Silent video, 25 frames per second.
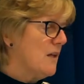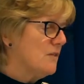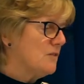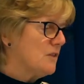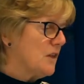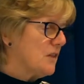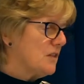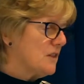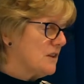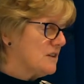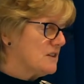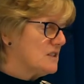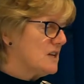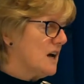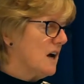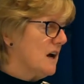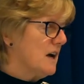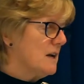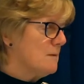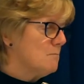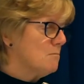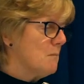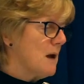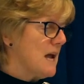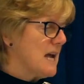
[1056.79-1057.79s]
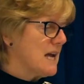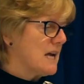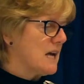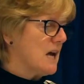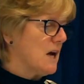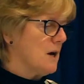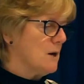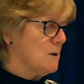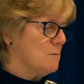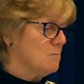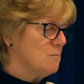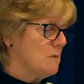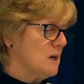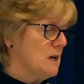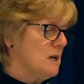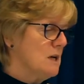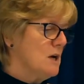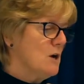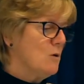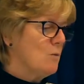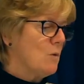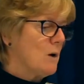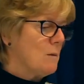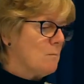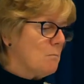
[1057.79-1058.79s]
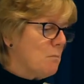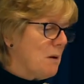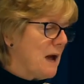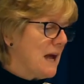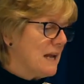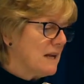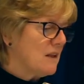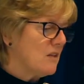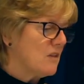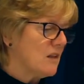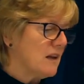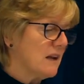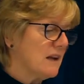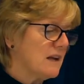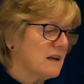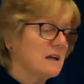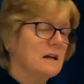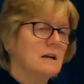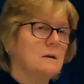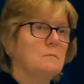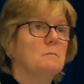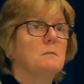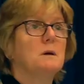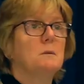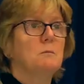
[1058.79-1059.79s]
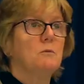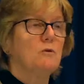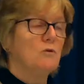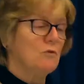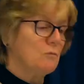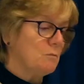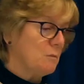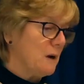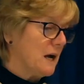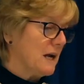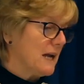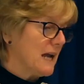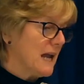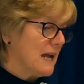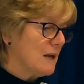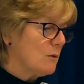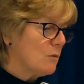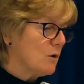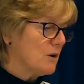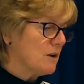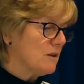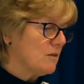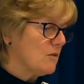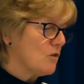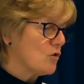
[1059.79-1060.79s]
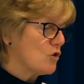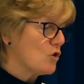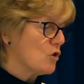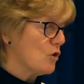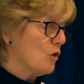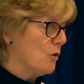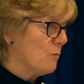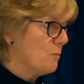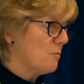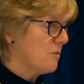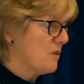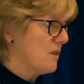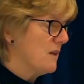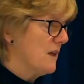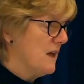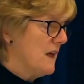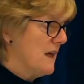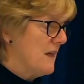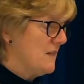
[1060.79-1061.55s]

that the time may come when penicillin can be bought by anyone in the shops.